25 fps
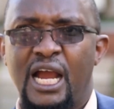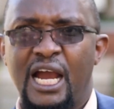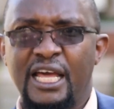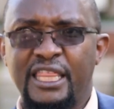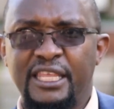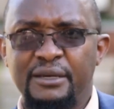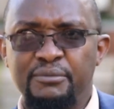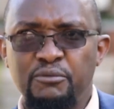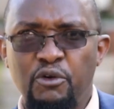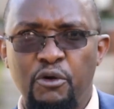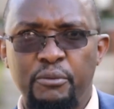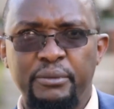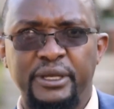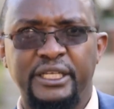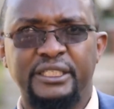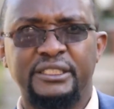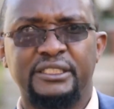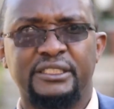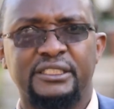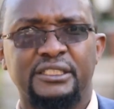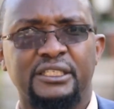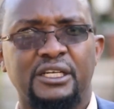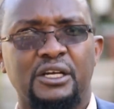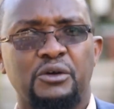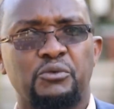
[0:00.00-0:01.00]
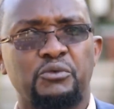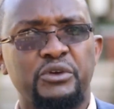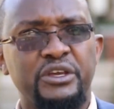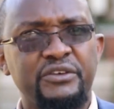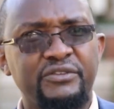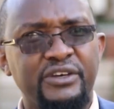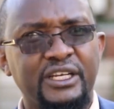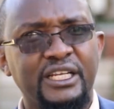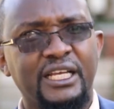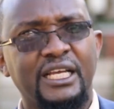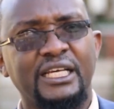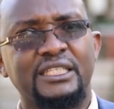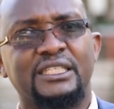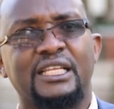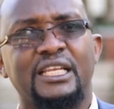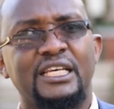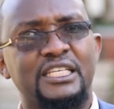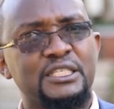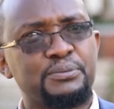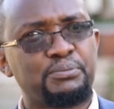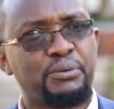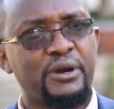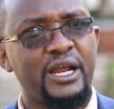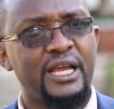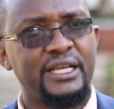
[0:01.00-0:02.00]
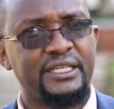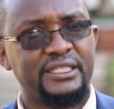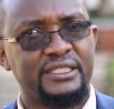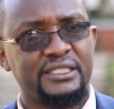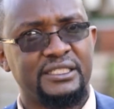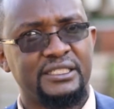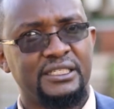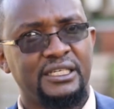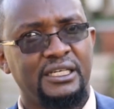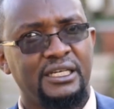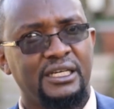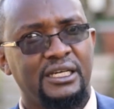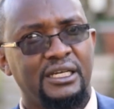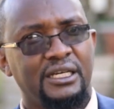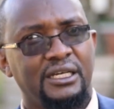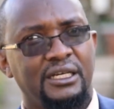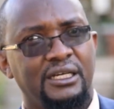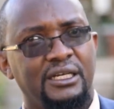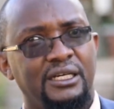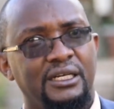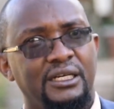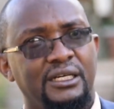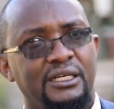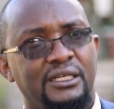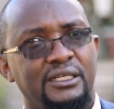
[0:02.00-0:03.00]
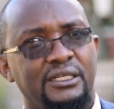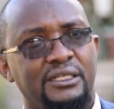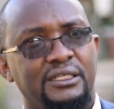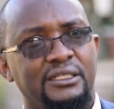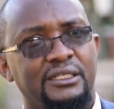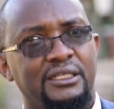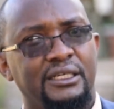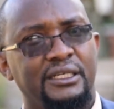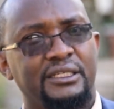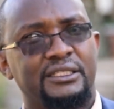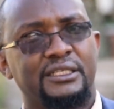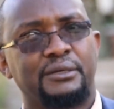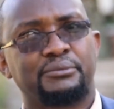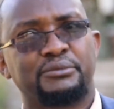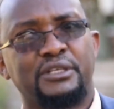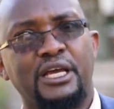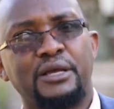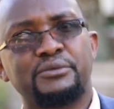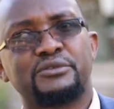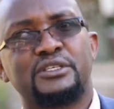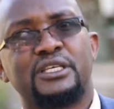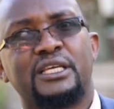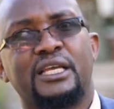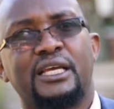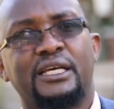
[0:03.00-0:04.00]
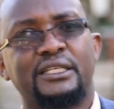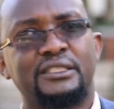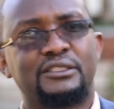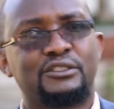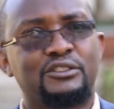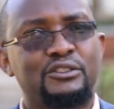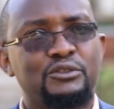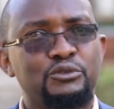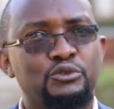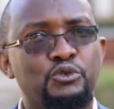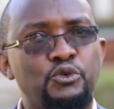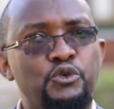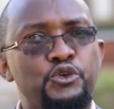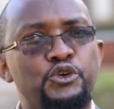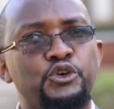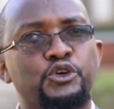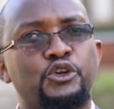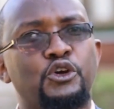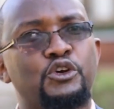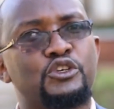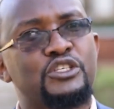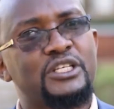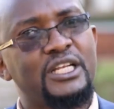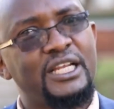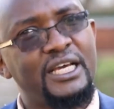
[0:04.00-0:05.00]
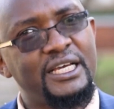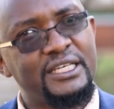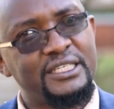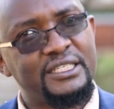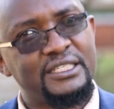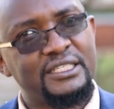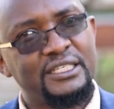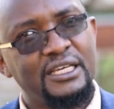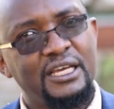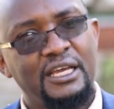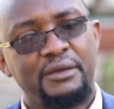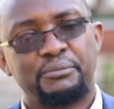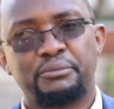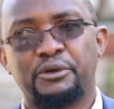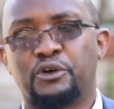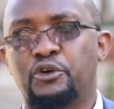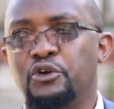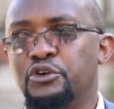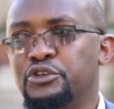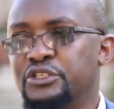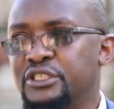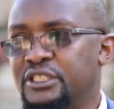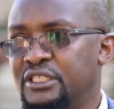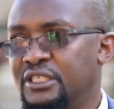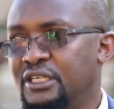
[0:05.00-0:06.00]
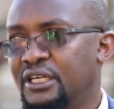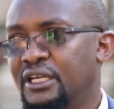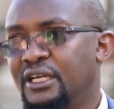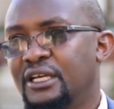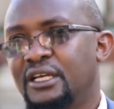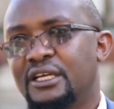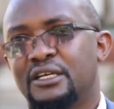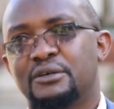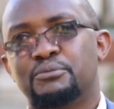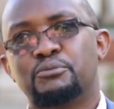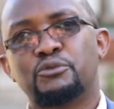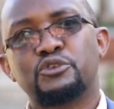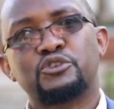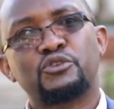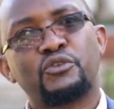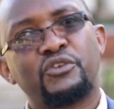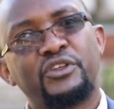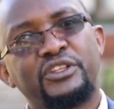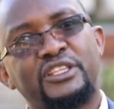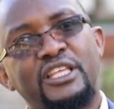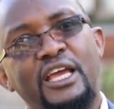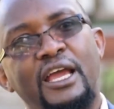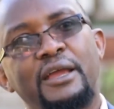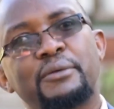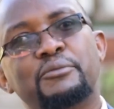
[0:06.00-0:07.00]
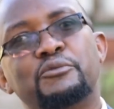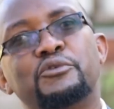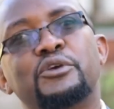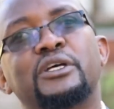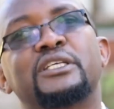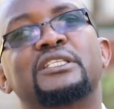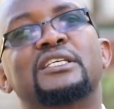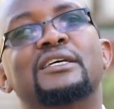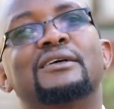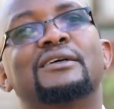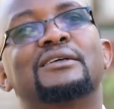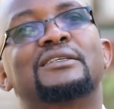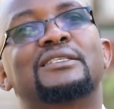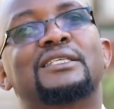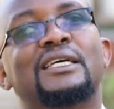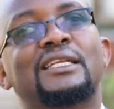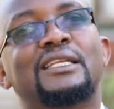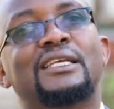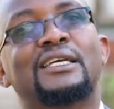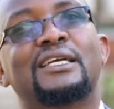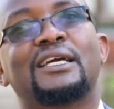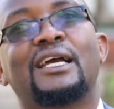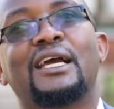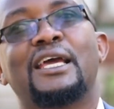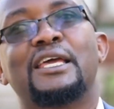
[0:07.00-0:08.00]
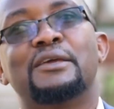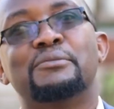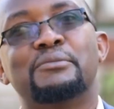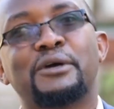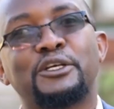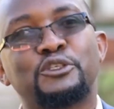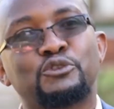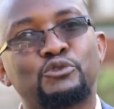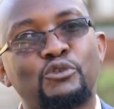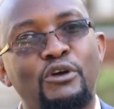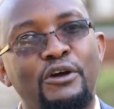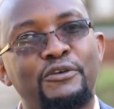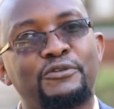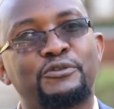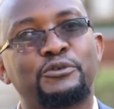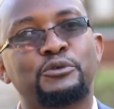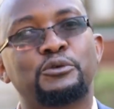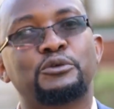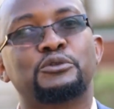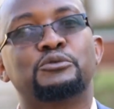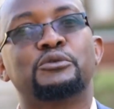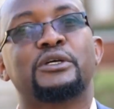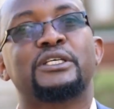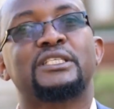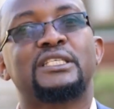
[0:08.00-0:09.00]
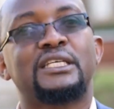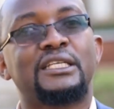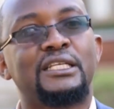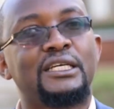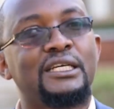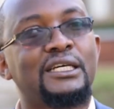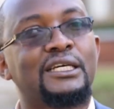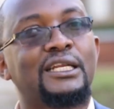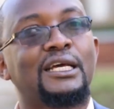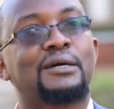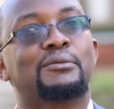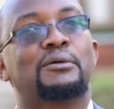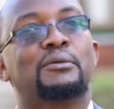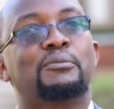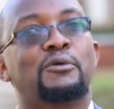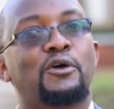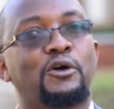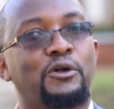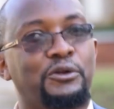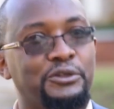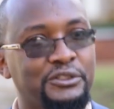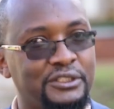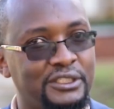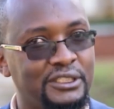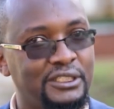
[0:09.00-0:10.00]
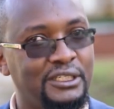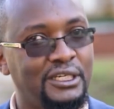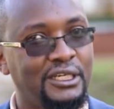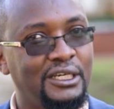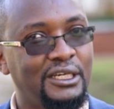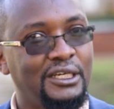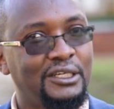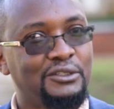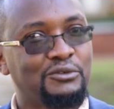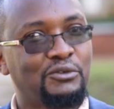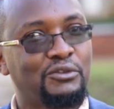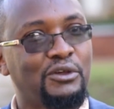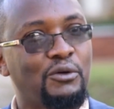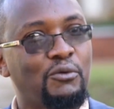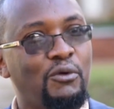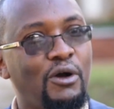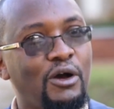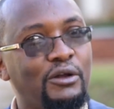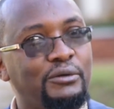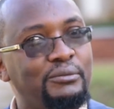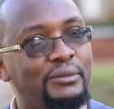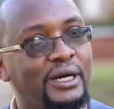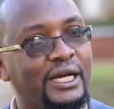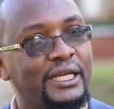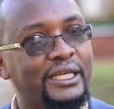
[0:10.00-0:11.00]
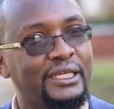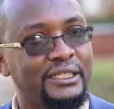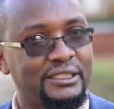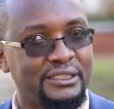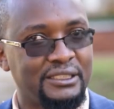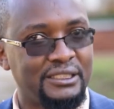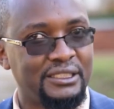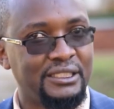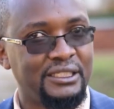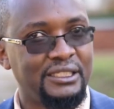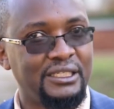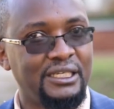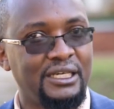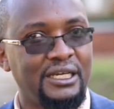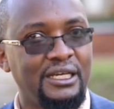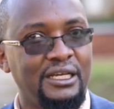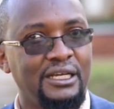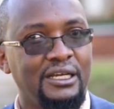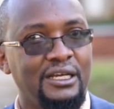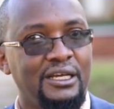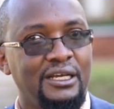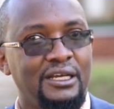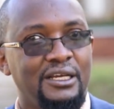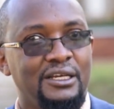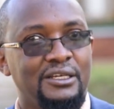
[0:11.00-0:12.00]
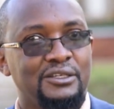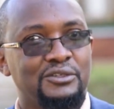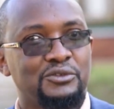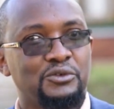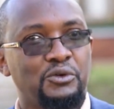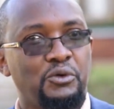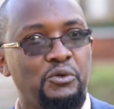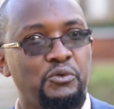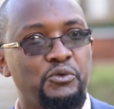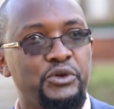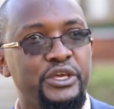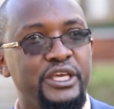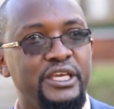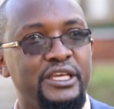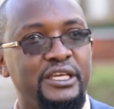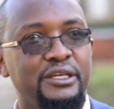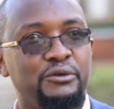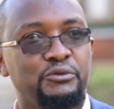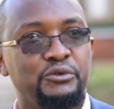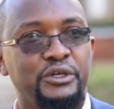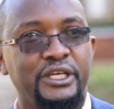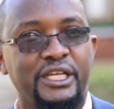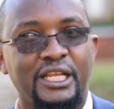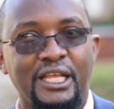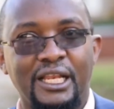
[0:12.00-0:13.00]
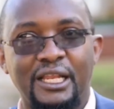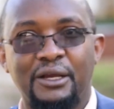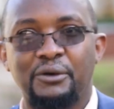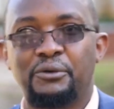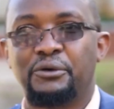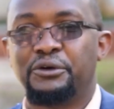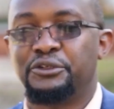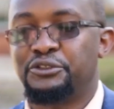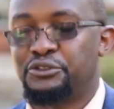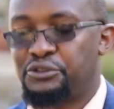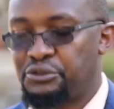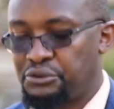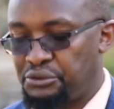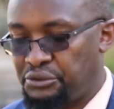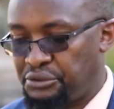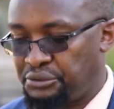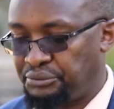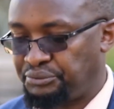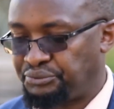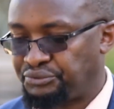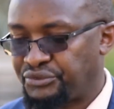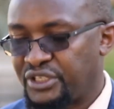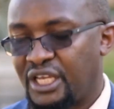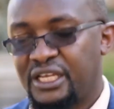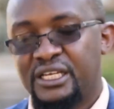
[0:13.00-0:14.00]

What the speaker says: at the moment, we even get less price. Sometimes we get €2 less because most of the time we are sending immature fruit, we are sending rubber balls to the world market. Yeah, so we really want to